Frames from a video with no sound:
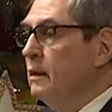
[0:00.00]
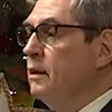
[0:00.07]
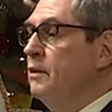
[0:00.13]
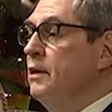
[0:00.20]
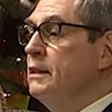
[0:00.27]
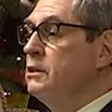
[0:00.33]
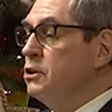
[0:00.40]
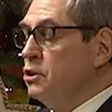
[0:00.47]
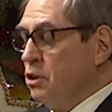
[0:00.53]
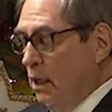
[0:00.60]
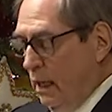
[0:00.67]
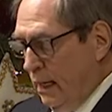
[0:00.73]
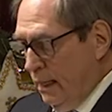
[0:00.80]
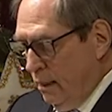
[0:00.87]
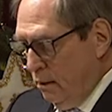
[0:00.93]
This
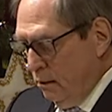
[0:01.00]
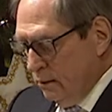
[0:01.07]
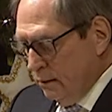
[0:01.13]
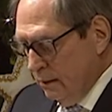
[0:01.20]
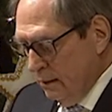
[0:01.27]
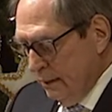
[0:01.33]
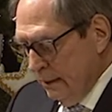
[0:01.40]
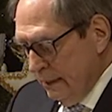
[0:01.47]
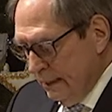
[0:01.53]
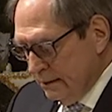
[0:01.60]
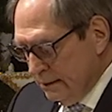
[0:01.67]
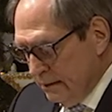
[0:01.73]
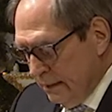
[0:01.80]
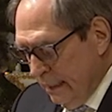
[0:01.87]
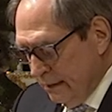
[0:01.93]
child
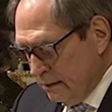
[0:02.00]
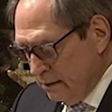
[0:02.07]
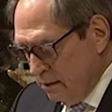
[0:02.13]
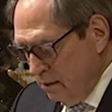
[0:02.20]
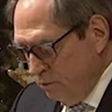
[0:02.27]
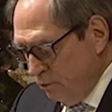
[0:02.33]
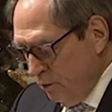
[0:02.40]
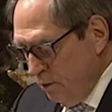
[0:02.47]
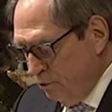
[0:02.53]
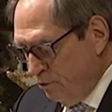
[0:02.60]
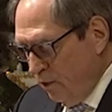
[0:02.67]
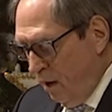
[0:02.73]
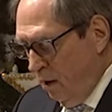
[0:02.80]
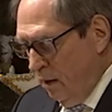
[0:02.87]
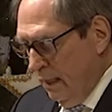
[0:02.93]
is destined for the
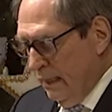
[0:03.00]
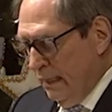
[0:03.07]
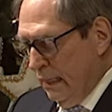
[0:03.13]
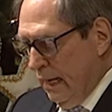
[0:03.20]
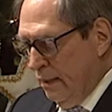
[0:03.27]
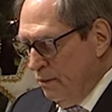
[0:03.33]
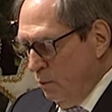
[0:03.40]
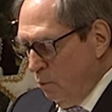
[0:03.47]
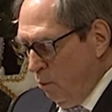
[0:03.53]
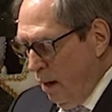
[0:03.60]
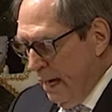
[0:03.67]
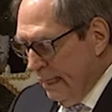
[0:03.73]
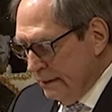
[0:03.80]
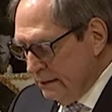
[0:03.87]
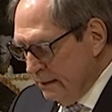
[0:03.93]
falling and the
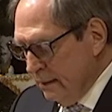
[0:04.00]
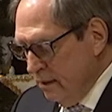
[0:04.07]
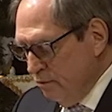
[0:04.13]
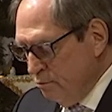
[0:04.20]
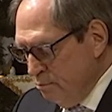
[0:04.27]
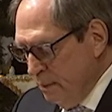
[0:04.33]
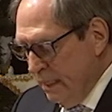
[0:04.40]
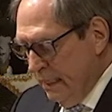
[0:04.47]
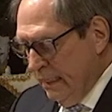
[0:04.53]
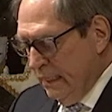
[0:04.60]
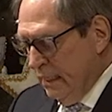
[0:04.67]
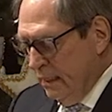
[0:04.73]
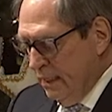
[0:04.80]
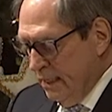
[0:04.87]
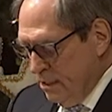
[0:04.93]
rising of
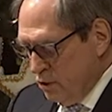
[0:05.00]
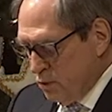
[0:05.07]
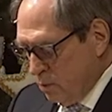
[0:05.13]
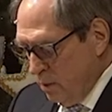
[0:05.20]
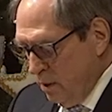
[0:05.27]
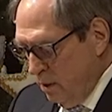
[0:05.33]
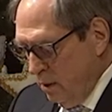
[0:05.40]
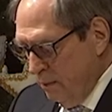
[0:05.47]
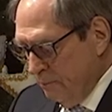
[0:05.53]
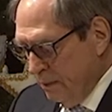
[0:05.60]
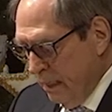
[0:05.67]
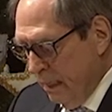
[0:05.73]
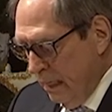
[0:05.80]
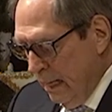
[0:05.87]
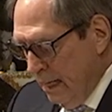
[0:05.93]
many in Israel,
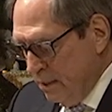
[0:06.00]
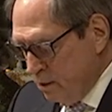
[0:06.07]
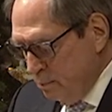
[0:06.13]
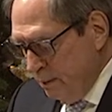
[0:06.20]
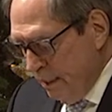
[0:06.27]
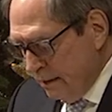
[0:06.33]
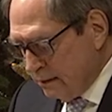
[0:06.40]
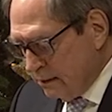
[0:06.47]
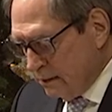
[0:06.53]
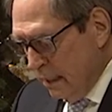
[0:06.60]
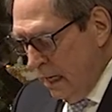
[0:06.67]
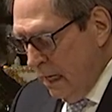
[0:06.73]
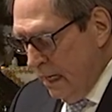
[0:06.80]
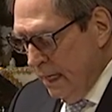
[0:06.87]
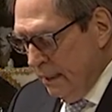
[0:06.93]
and to be a
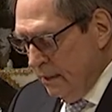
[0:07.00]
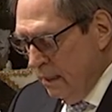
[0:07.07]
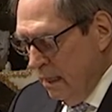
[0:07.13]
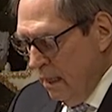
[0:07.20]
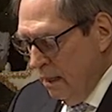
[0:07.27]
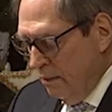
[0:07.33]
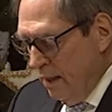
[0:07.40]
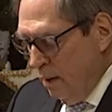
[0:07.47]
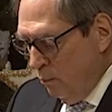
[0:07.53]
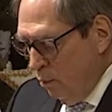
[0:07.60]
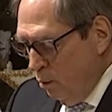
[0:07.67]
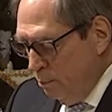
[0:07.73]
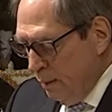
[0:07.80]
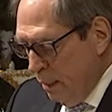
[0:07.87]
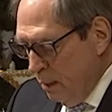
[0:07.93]
sign that will be